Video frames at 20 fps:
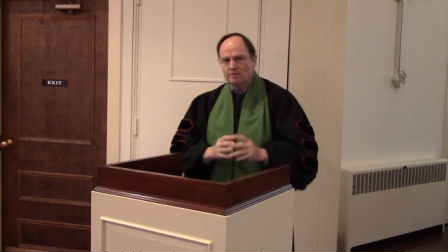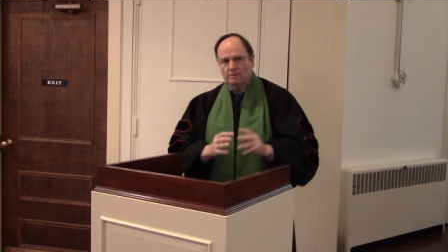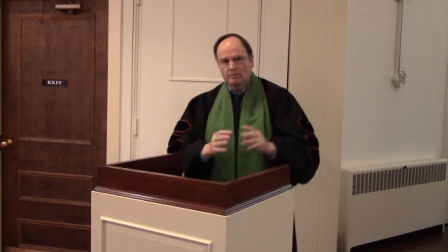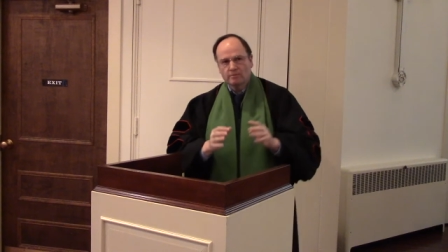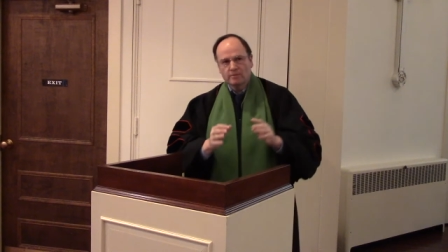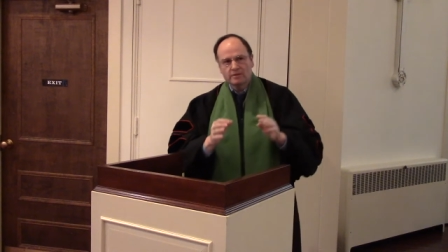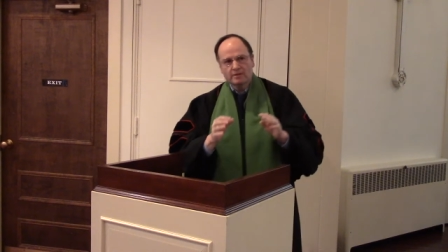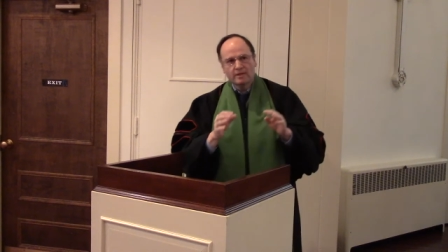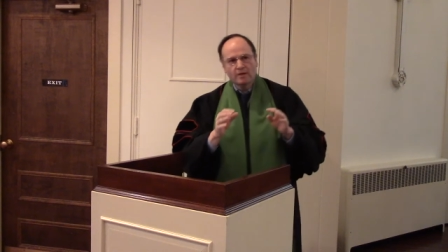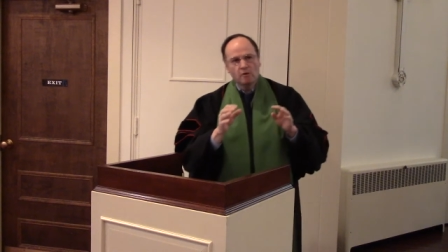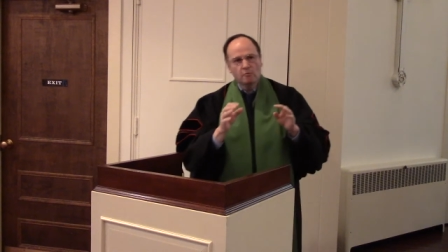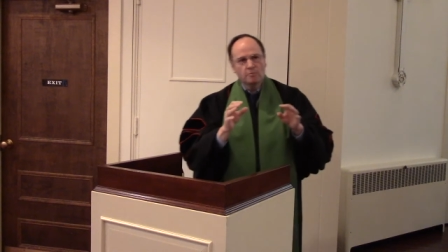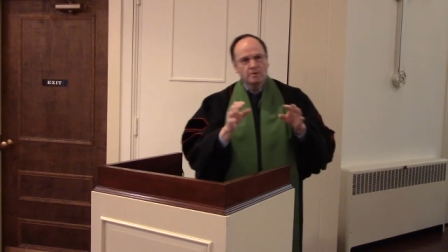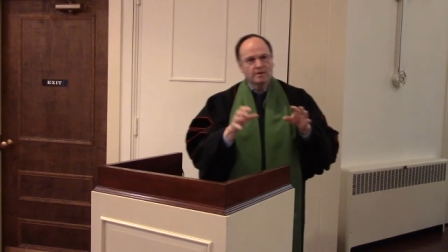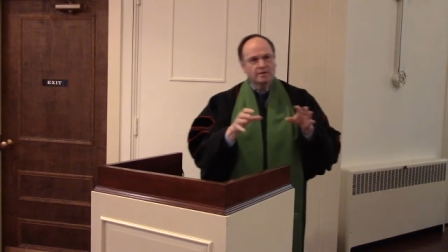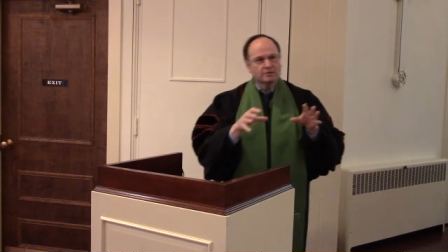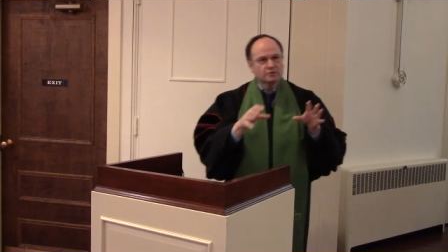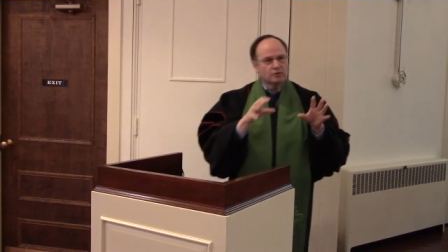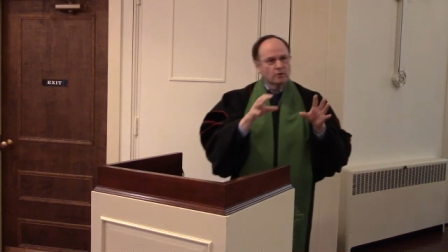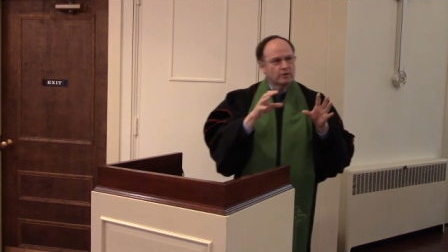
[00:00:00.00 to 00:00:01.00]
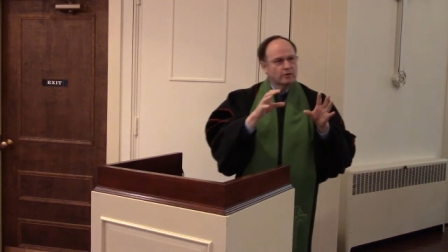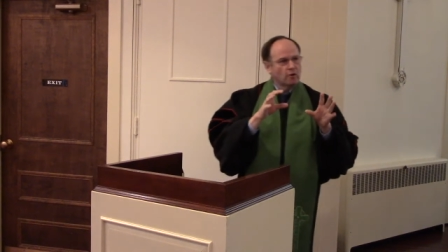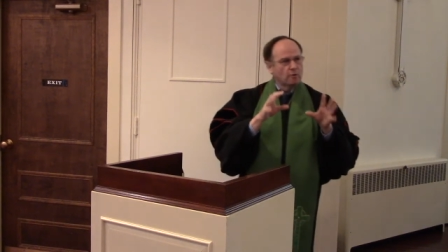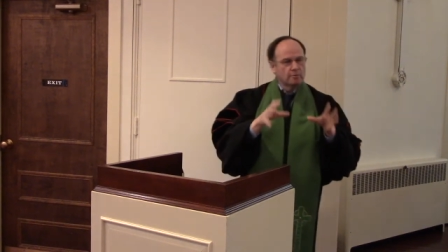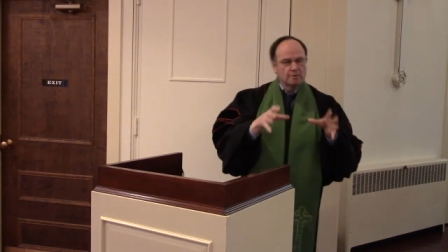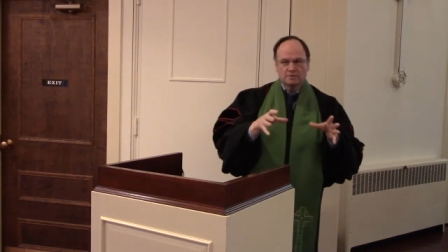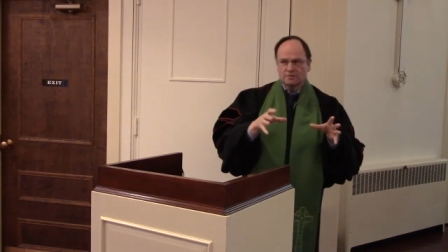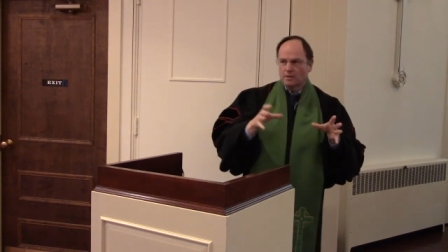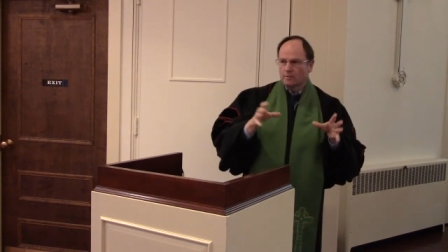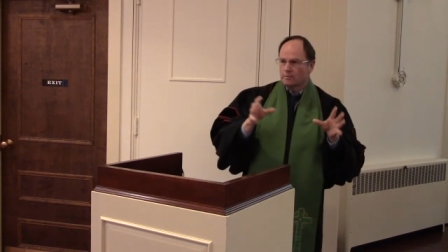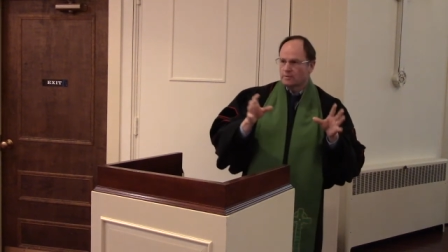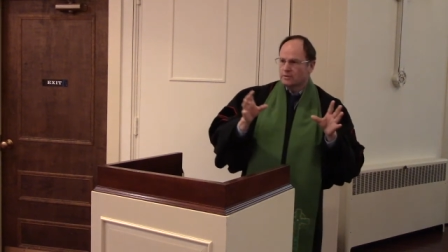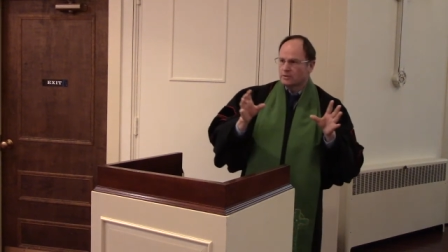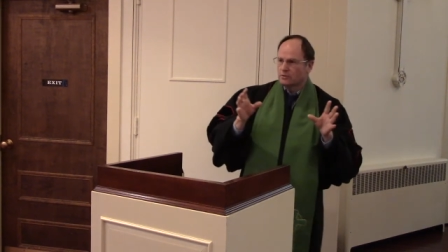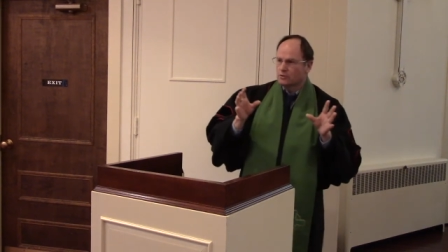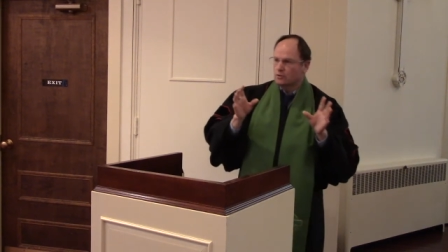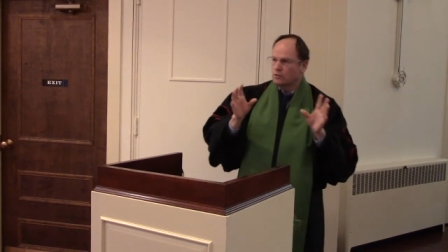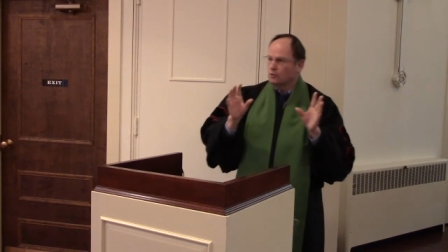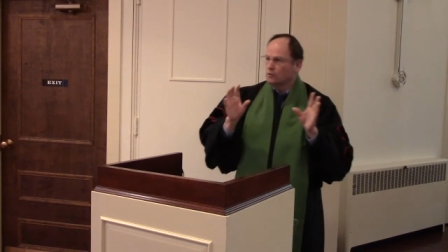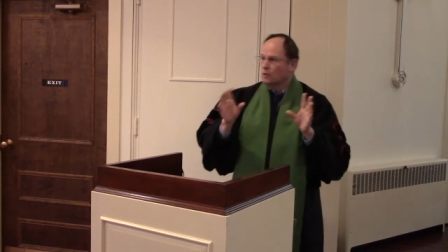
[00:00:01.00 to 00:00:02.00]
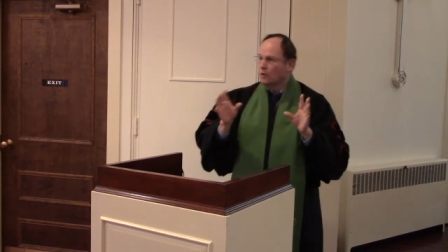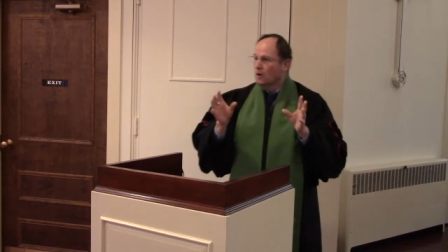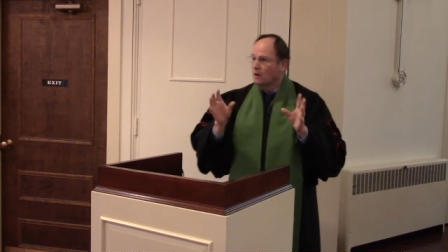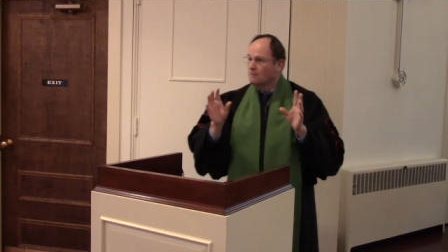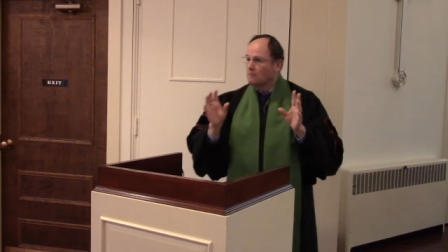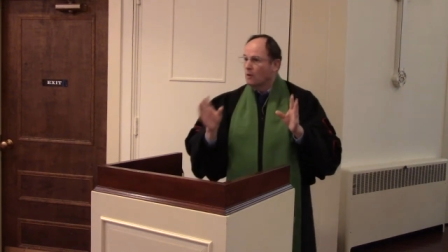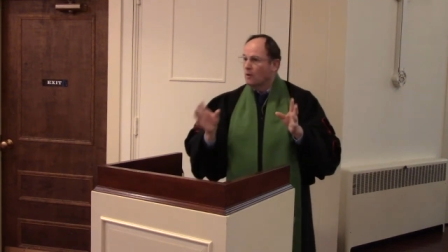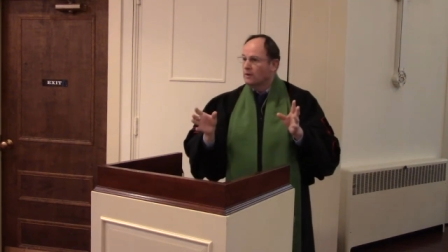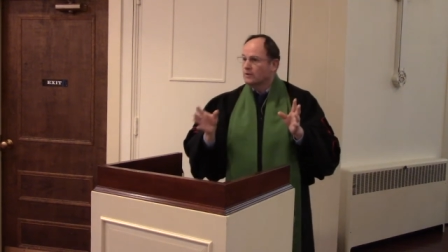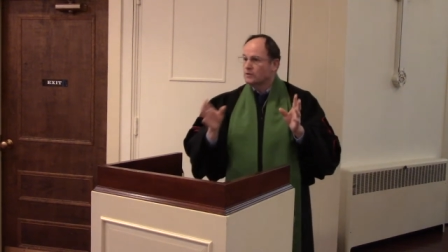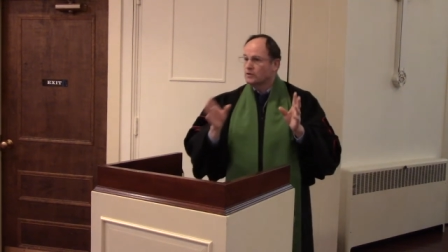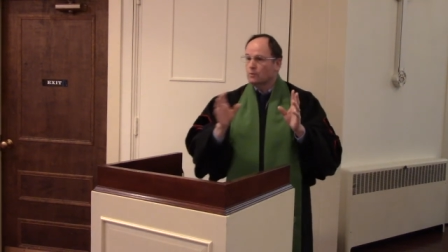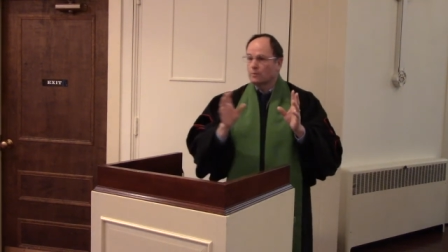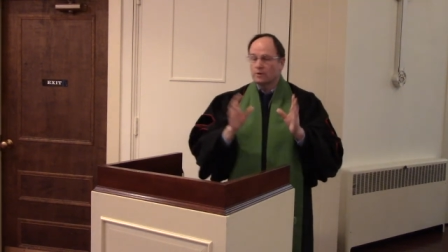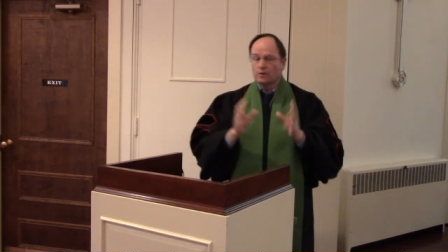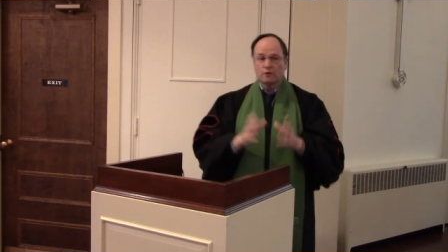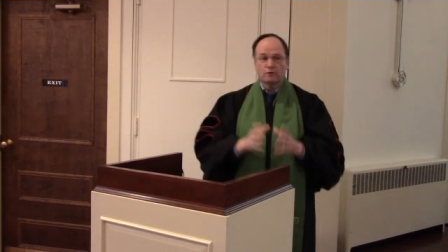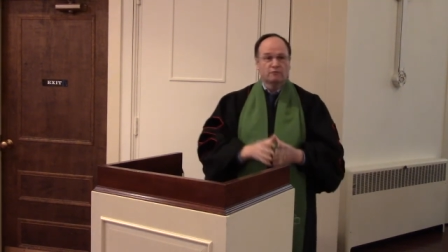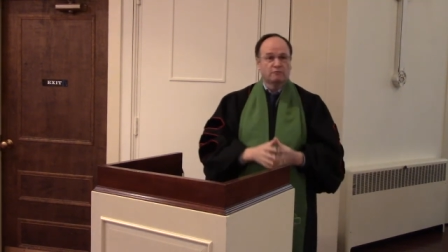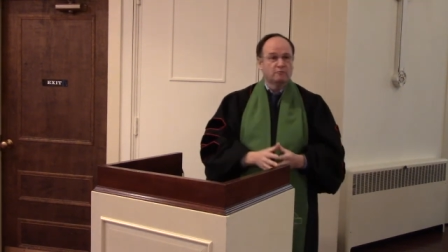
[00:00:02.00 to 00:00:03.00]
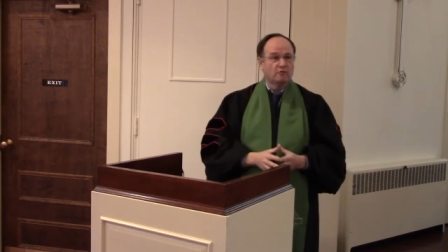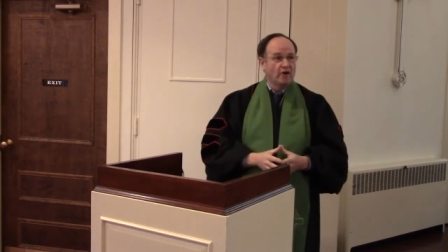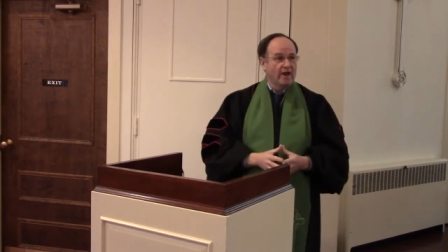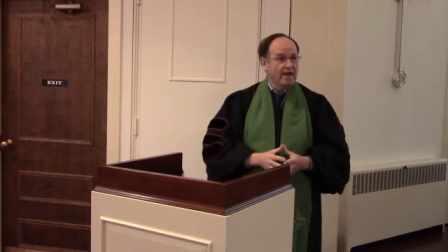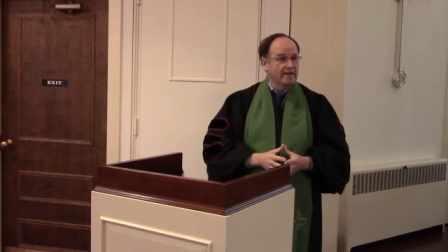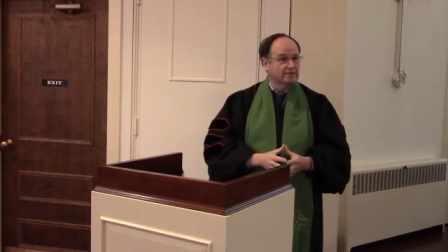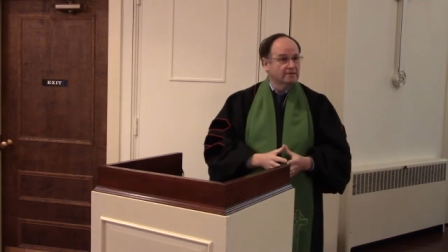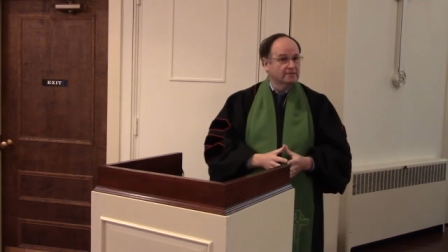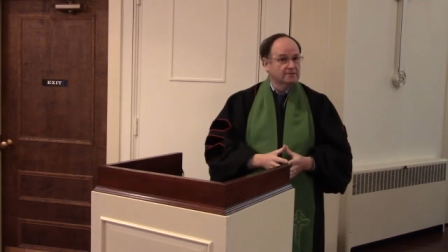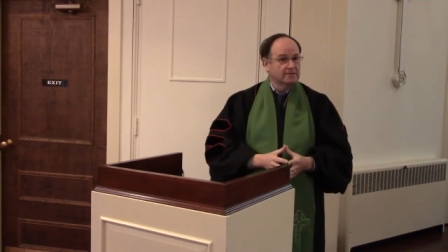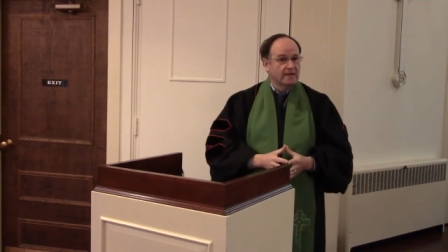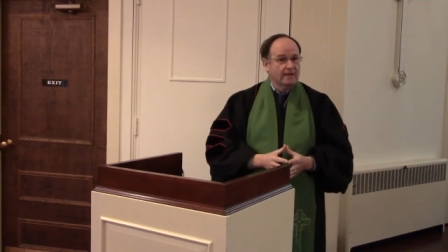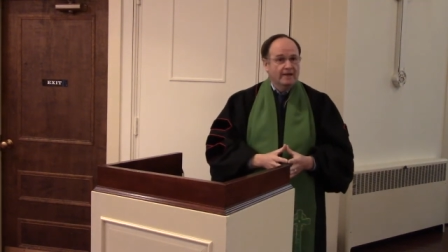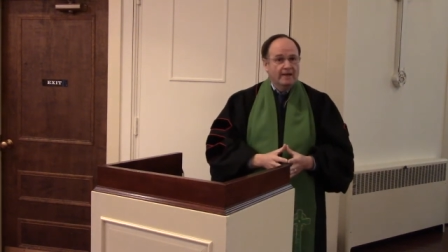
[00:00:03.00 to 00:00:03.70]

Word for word: the, but the opening story opens up with two boys who are good friends